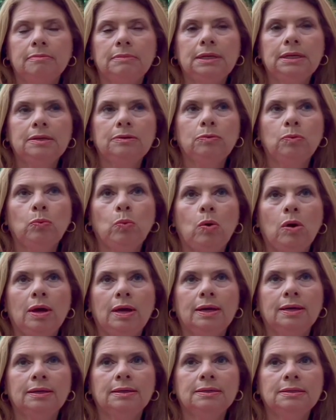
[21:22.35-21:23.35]
It
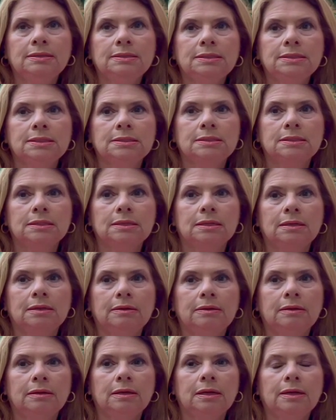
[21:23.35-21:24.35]
was,
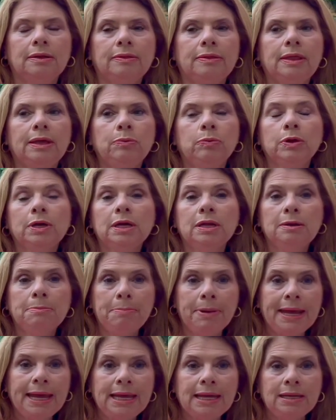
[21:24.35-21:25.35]
they were going to
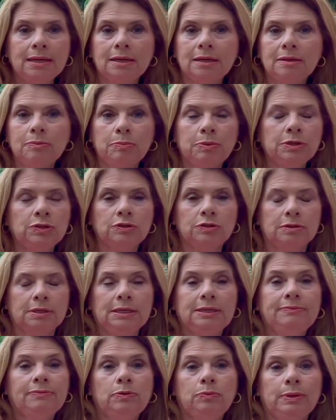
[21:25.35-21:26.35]
paint it, which
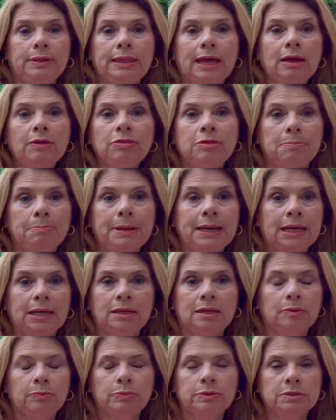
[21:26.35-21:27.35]
even without the
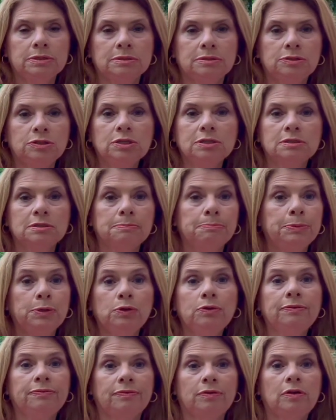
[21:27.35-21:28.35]
paint, it was just
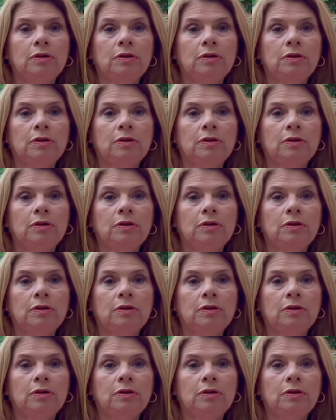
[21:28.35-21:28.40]
beautiful.